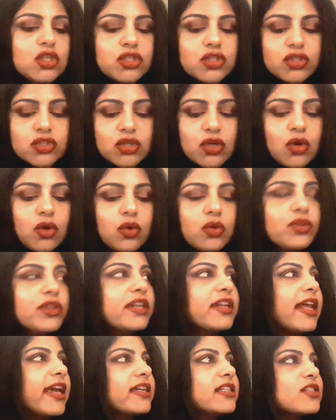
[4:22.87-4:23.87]
So the
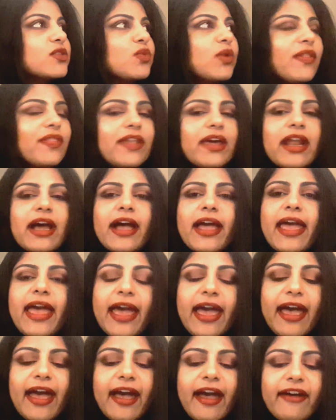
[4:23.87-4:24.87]
next one that I
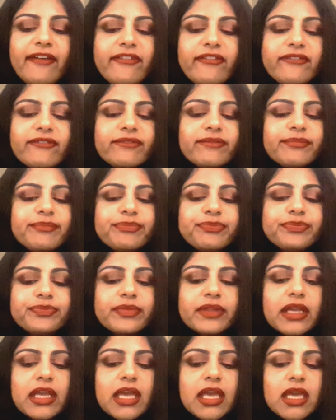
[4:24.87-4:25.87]
have
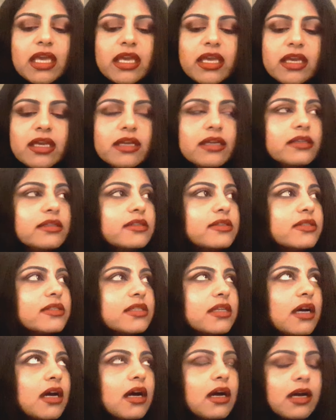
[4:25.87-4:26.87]

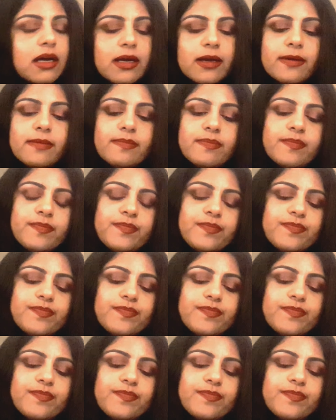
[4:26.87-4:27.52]
is the